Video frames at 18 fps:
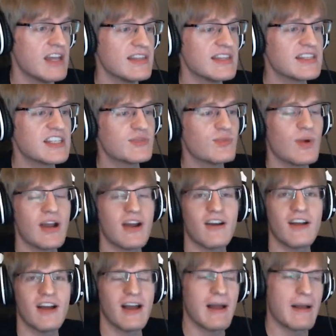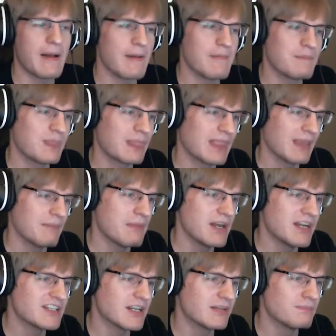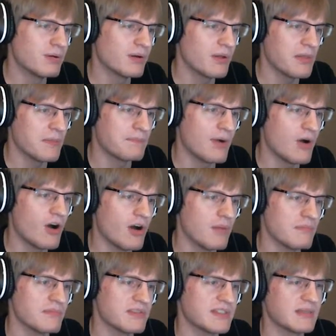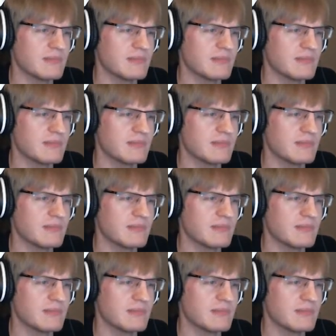This is where Mettaton put all the bombs,